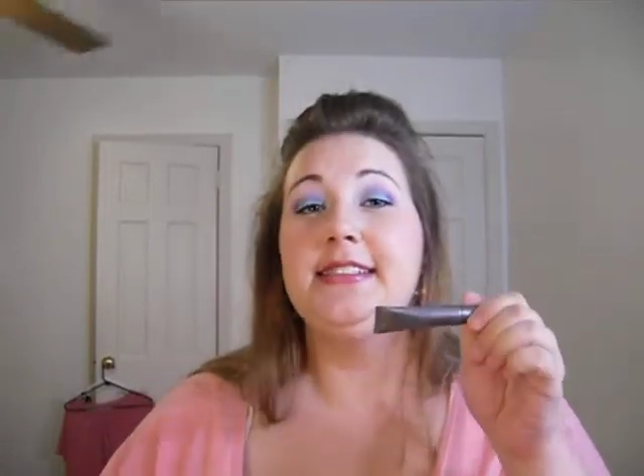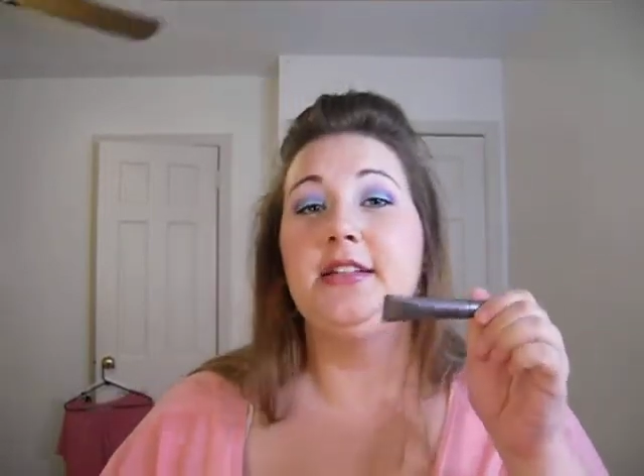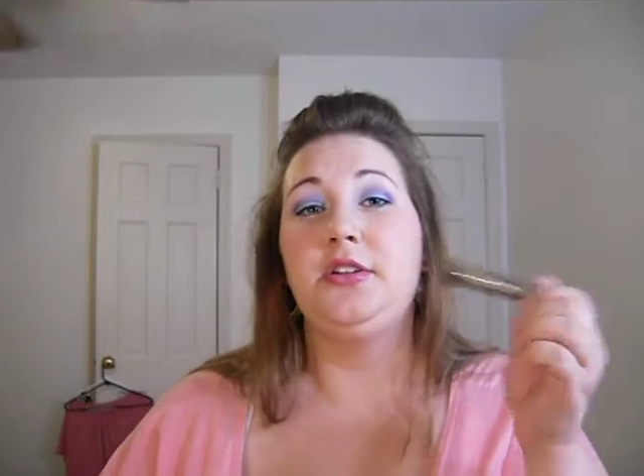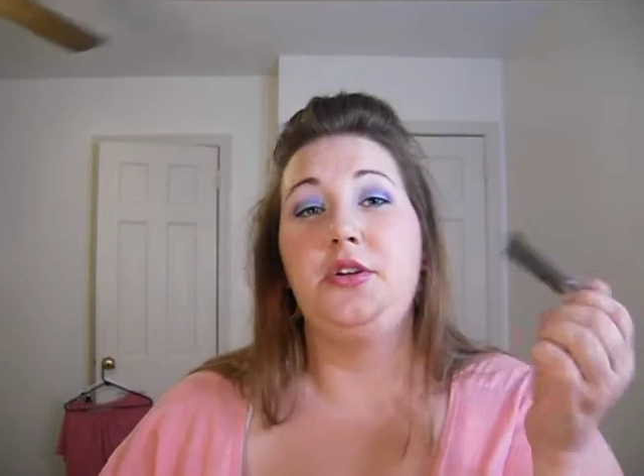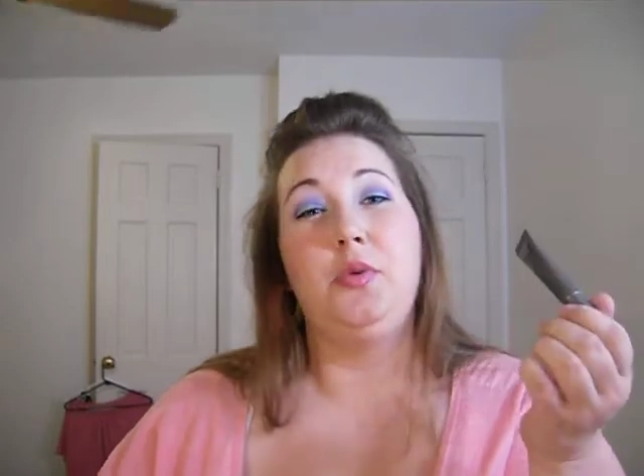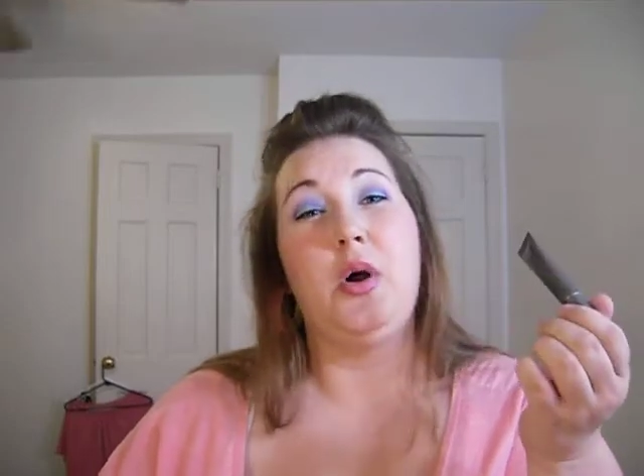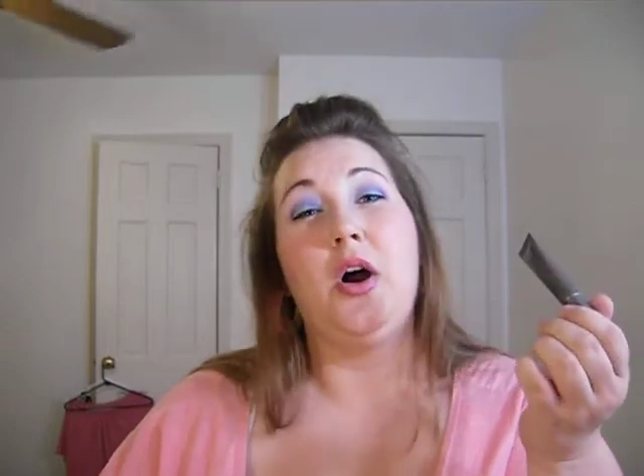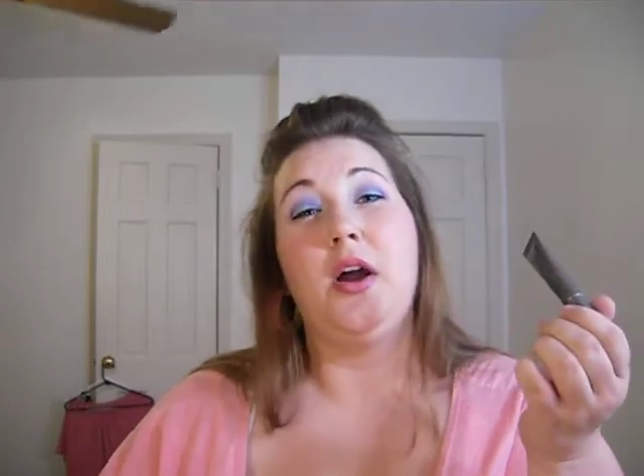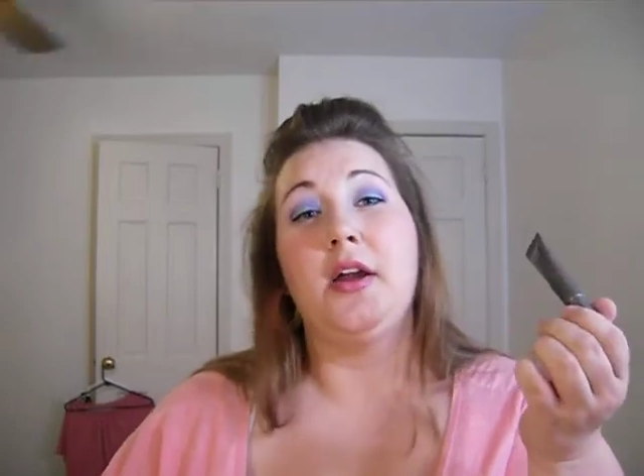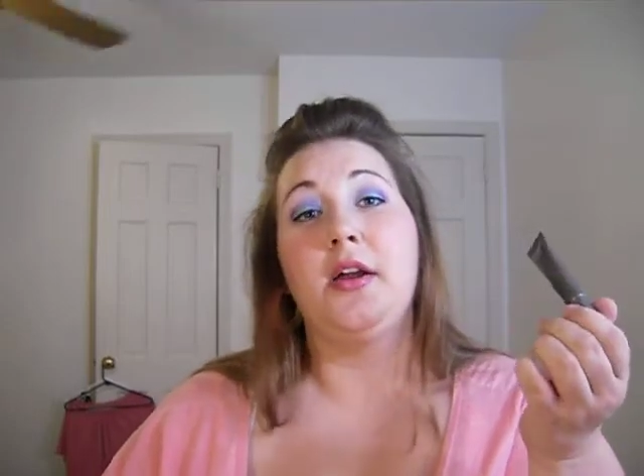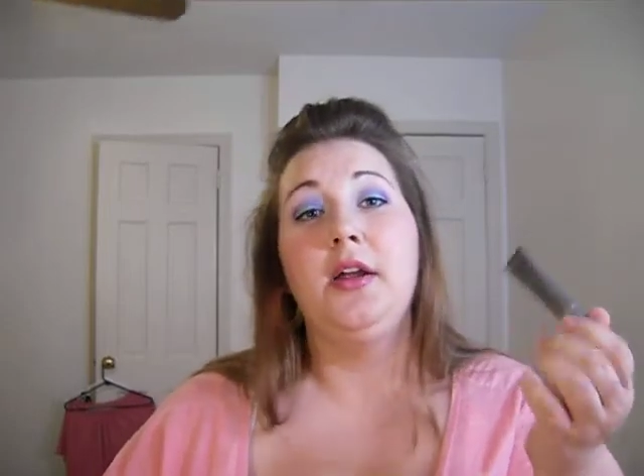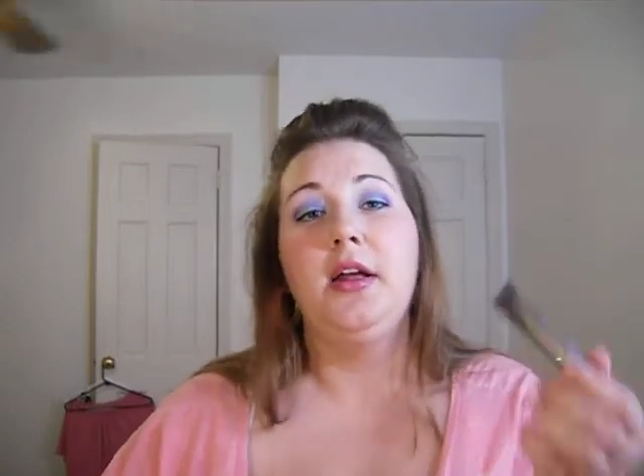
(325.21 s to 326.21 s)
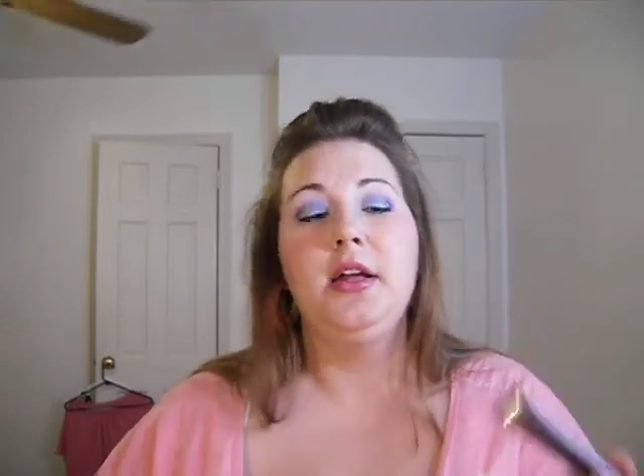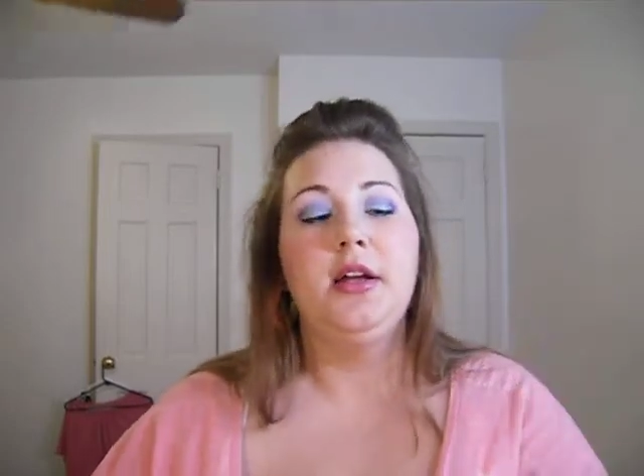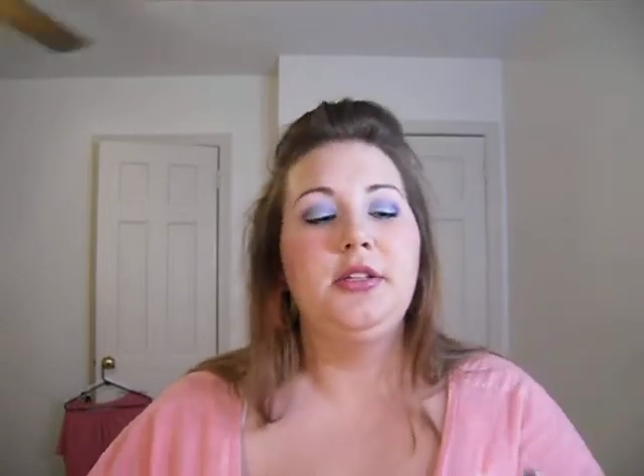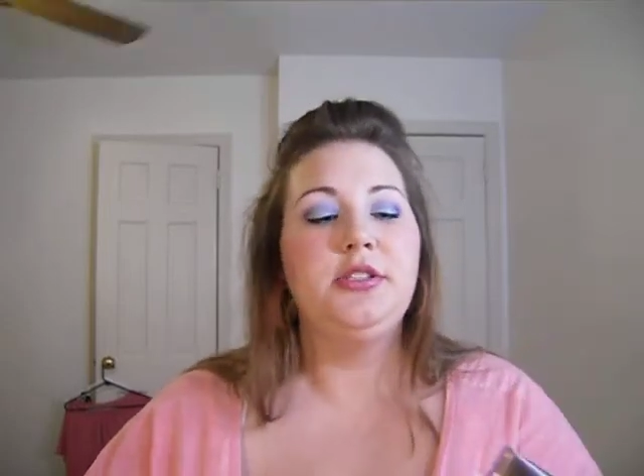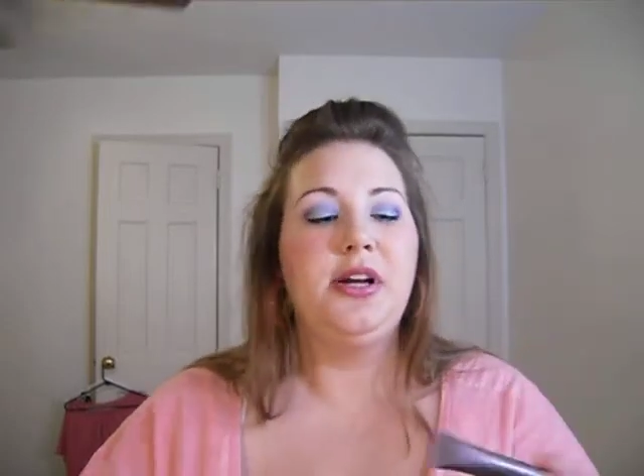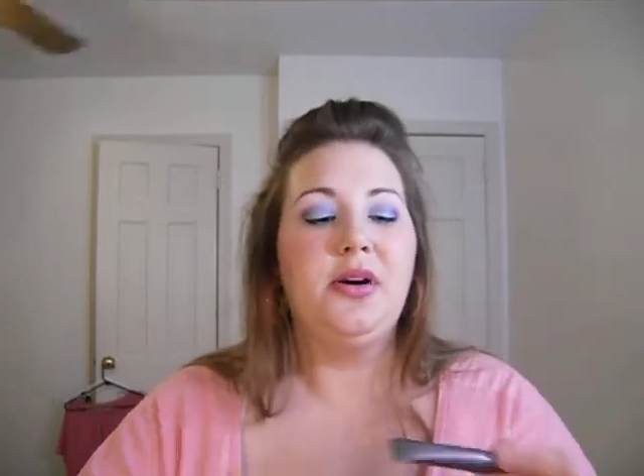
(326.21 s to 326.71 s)
you are.
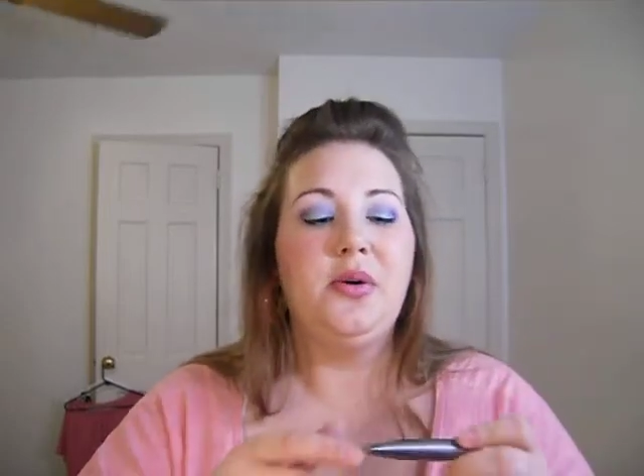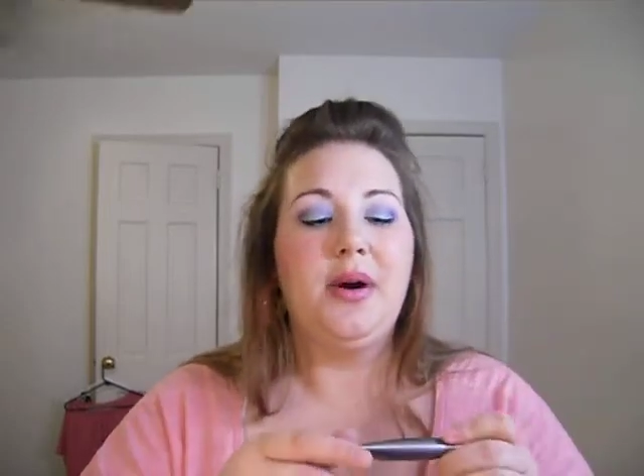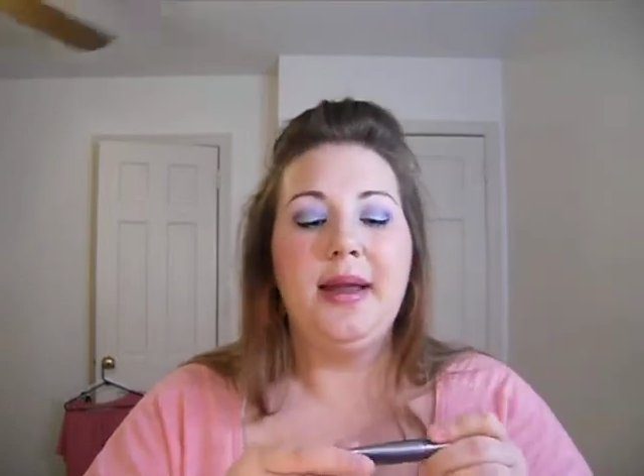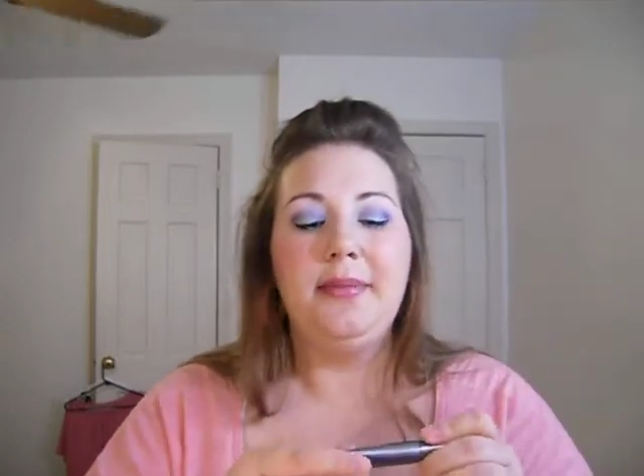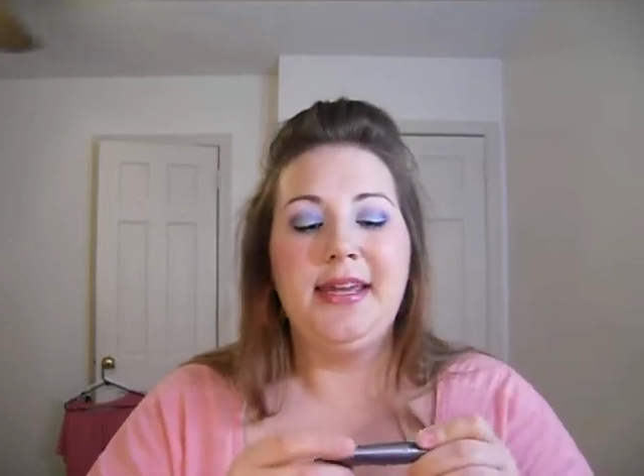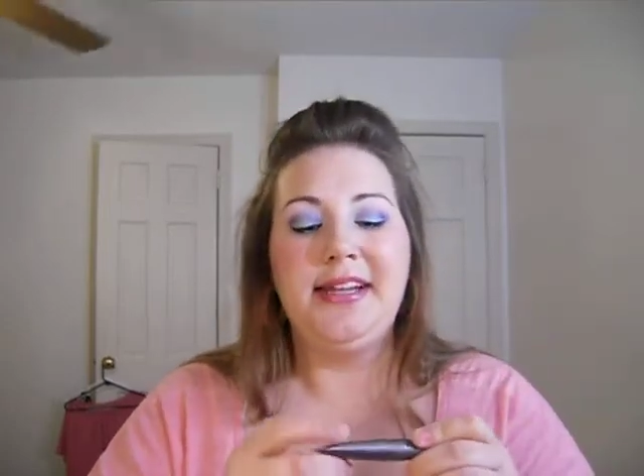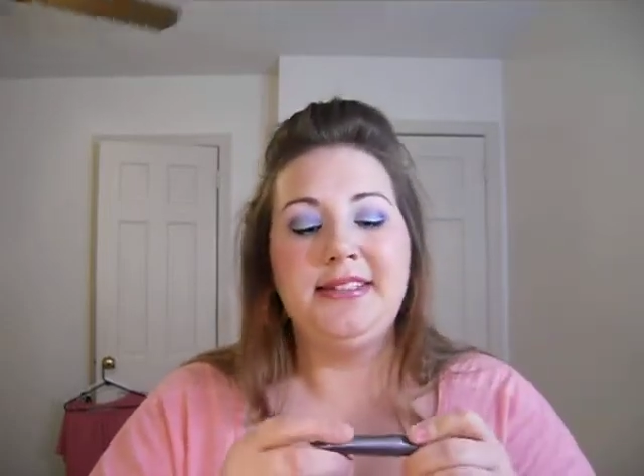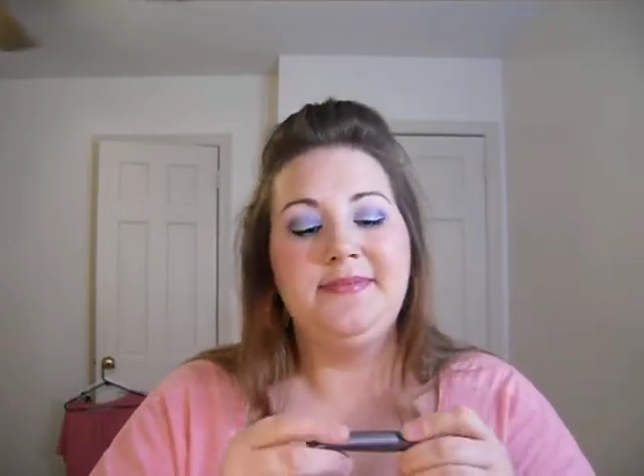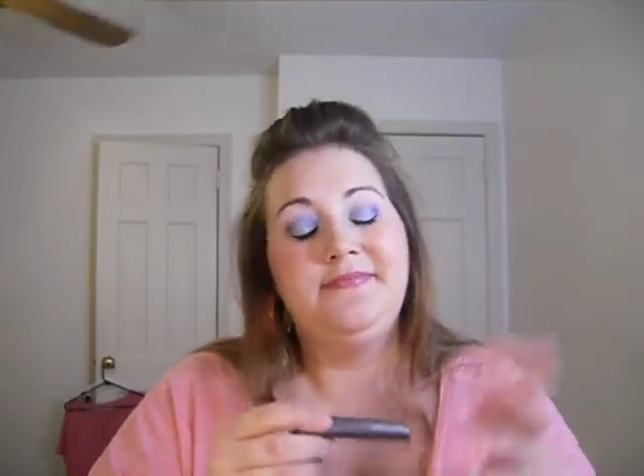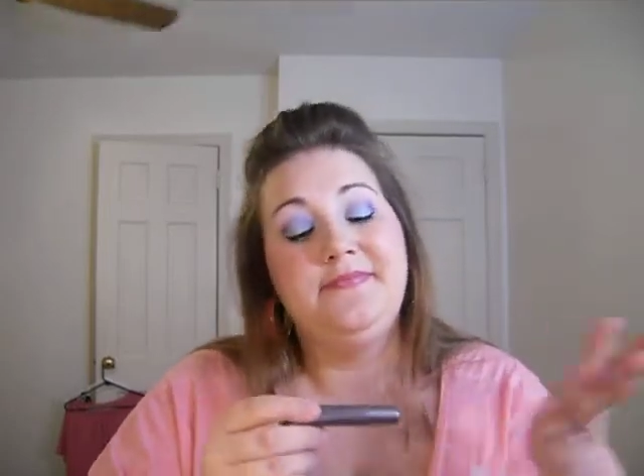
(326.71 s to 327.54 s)
So, I mean,